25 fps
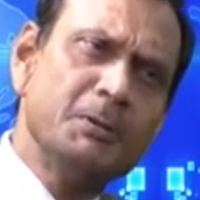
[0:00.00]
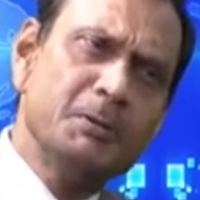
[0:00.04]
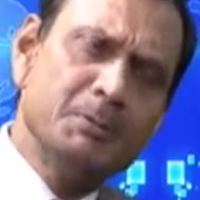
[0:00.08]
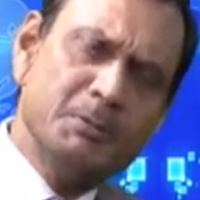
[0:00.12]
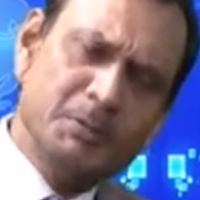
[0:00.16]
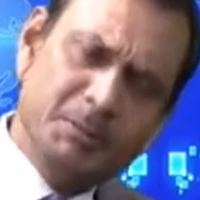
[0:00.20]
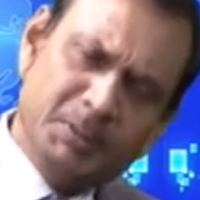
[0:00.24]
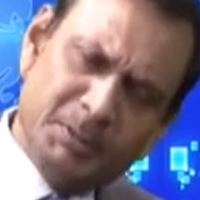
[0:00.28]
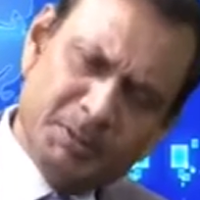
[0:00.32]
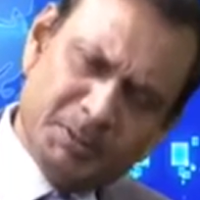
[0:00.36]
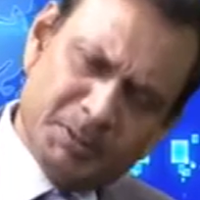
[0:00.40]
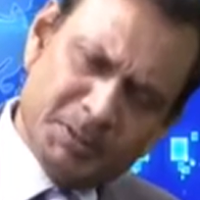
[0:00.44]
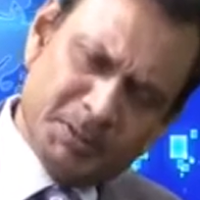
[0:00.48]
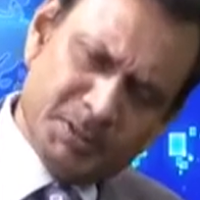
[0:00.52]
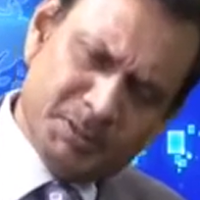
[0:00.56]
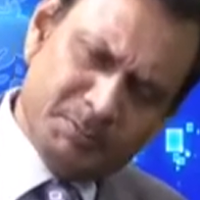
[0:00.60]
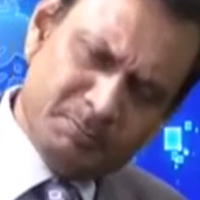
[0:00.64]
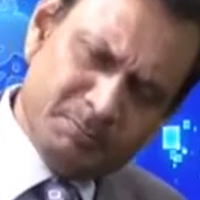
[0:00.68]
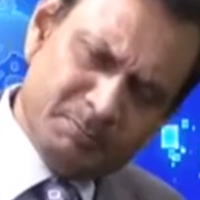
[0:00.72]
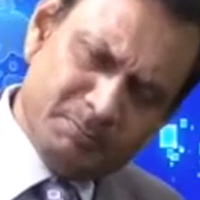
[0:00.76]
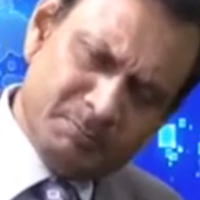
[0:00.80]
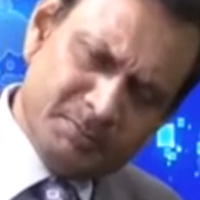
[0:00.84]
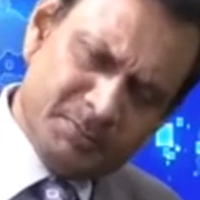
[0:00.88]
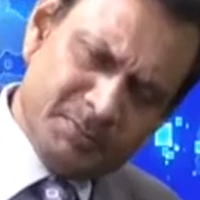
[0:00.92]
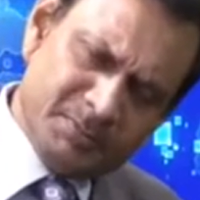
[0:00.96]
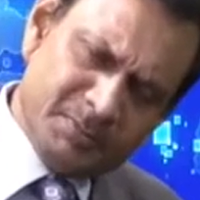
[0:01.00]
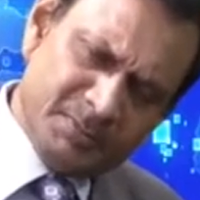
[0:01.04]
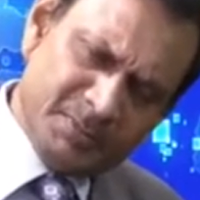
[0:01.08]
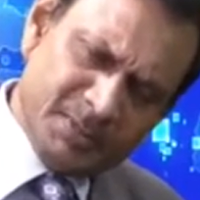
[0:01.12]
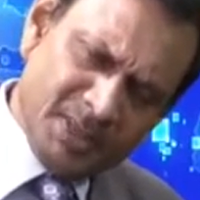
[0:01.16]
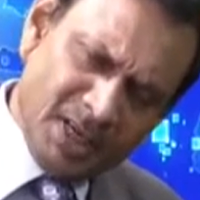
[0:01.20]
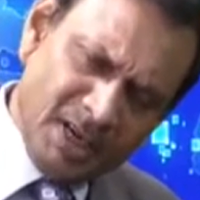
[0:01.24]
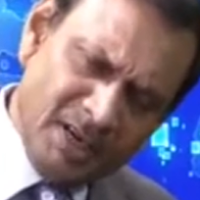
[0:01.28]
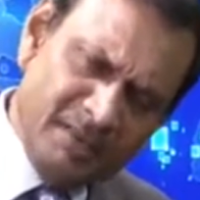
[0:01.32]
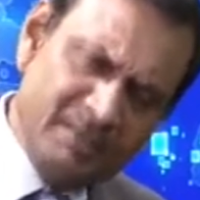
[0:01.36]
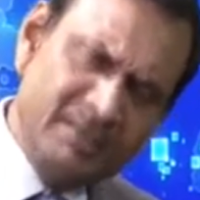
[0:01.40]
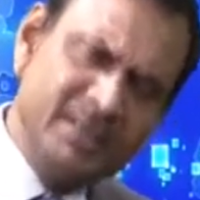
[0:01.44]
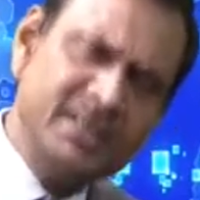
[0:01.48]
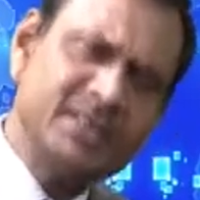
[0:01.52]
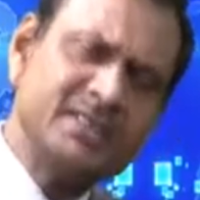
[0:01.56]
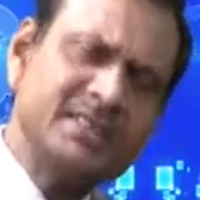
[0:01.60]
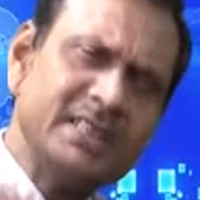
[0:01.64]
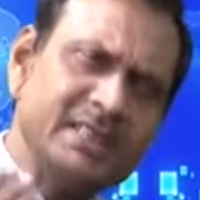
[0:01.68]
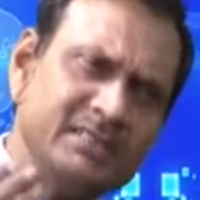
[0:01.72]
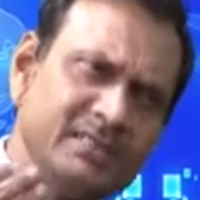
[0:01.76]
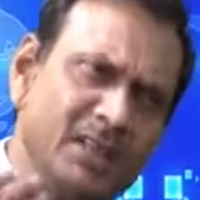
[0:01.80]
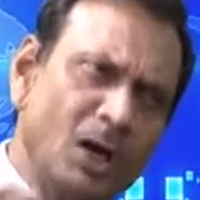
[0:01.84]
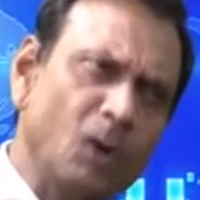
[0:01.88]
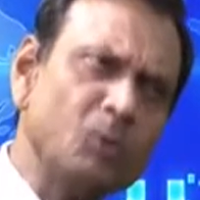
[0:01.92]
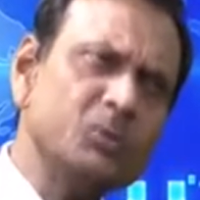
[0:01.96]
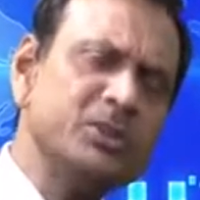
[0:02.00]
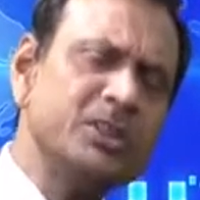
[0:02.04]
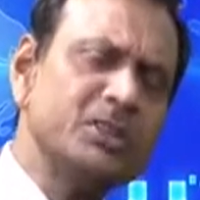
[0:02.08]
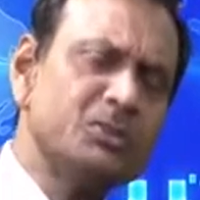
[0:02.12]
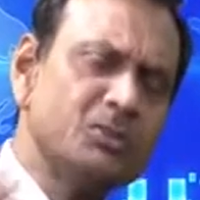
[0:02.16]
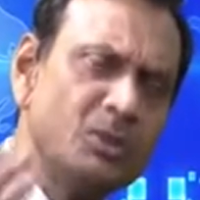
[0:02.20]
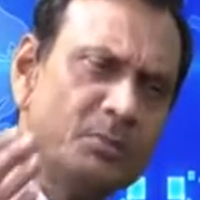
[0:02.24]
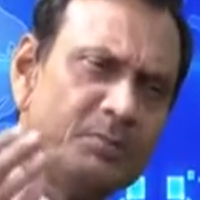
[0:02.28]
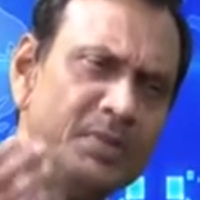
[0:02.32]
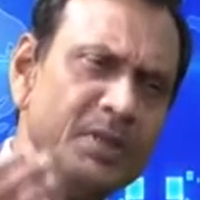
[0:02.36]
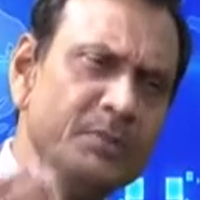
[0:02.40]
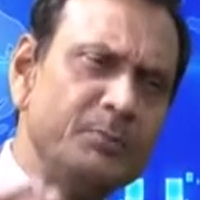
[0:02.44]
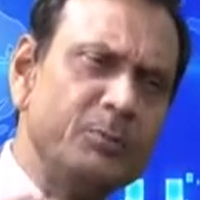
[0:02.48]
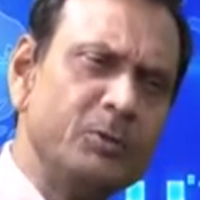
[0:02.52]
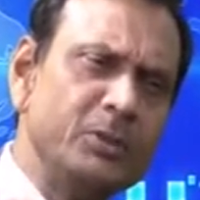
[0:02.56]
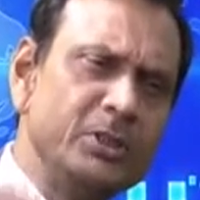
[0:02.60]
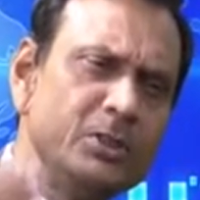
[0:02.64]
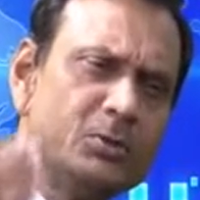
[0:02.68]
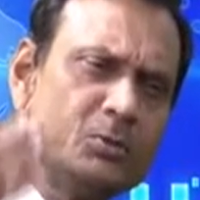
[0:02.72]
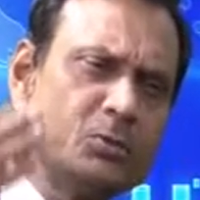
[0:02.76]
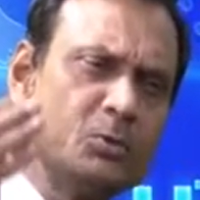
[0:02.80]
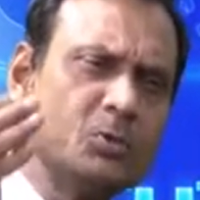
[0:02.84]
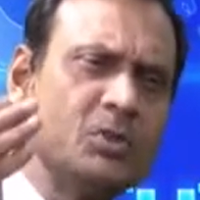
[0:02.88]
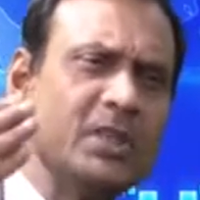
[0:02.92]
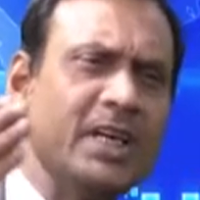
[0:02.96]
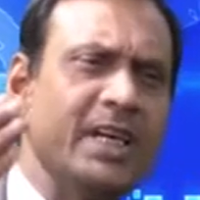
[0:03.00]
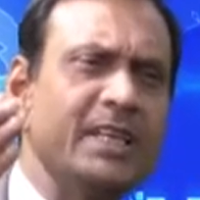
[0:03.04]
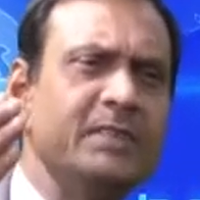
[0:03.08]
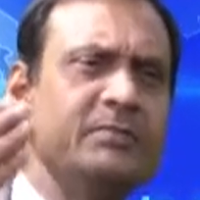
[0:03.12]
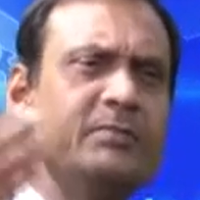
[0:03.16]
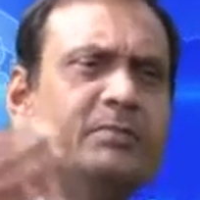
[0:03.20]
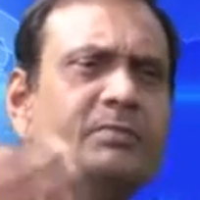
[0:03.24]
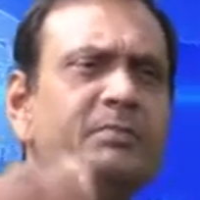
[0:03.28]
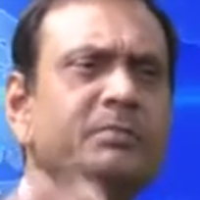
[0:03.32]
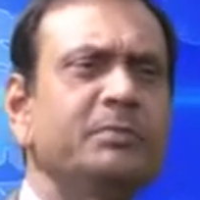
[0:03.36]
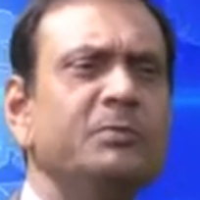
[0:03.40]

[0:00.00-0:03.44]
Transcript: Hundreds and thousands of people used to die.